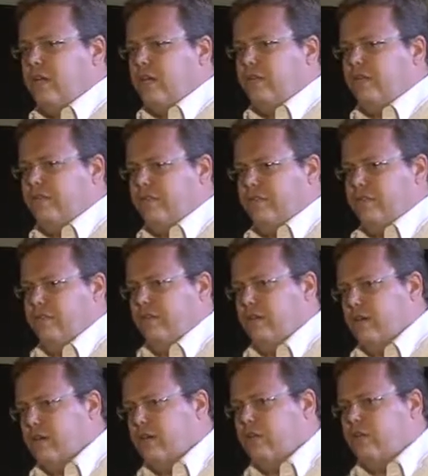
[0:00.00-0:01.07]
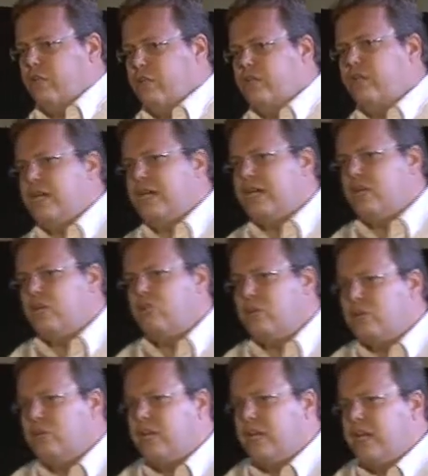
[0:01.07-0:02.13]
If Mercedes
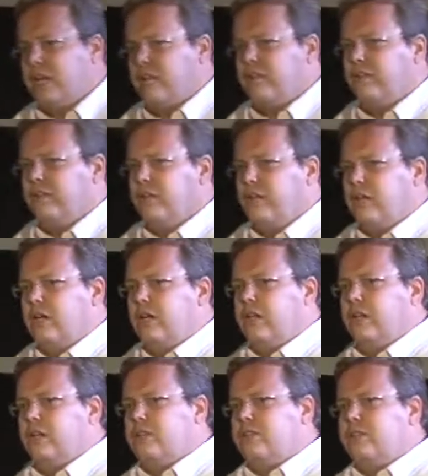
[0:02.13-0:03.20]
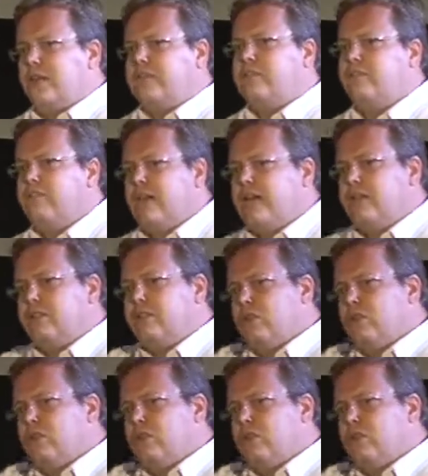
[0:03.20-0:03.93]
wants to have an interactive ad